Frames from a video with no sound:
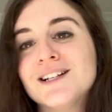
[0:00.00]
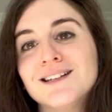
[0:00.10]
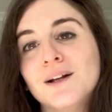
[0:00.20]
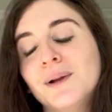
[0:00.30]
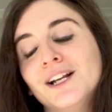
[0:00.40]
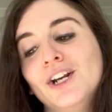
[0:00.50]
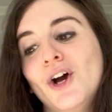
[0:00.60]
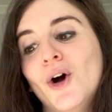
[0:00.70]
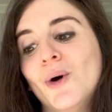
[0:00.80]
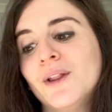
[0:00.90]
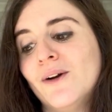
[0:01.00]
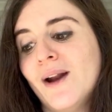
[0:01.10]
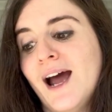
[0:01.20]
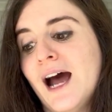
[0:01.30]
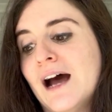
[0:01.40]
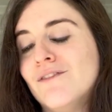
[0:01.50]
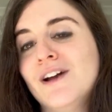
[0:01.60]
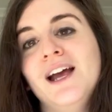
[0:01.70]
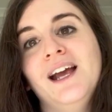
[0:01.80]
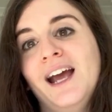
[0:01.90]
And they were like, no, they don't have
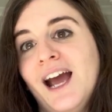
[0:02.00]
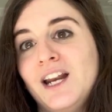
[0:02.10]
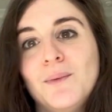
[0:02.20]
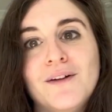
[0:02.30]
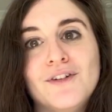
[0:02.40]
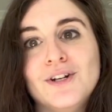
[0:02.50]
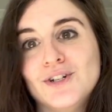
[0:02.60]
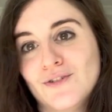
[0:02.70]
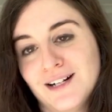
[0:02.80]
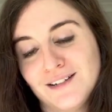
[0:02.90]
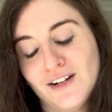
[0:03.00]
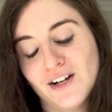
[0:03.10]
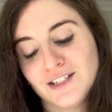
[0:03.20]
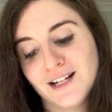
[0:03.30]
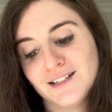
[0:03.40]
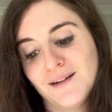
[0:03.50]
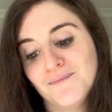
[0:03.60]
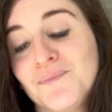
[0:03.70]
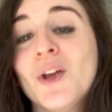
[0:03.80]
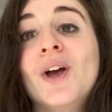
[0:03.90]
any way for you to directly contact them.
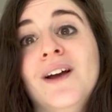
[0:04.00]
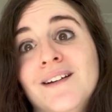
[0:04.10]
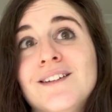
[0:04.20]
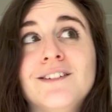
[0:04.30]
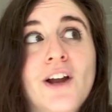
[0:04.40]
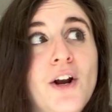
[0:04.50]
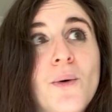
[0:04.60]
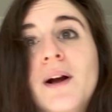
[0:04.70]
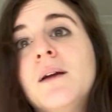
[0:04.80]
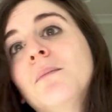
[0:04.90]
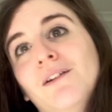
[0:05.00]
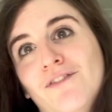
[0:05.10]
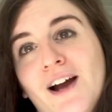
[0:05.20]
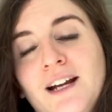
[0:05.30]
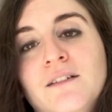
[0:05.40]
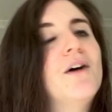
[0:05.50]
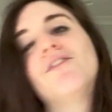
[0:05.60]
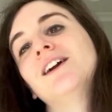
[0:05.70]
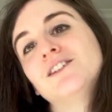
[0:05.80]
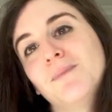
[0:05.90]
Annoying, but fine. A
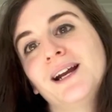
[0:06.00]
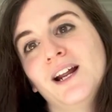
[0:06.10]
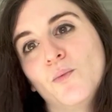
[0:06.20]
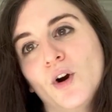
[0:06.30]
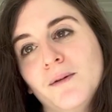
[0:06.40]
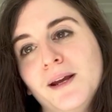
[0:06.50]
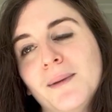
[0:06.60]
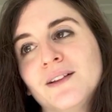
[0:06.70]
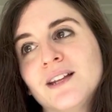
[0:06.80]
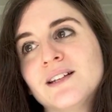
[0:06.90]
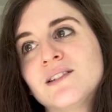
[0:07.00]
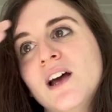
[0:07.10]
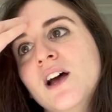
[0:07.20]
friend of mine had warned me about this.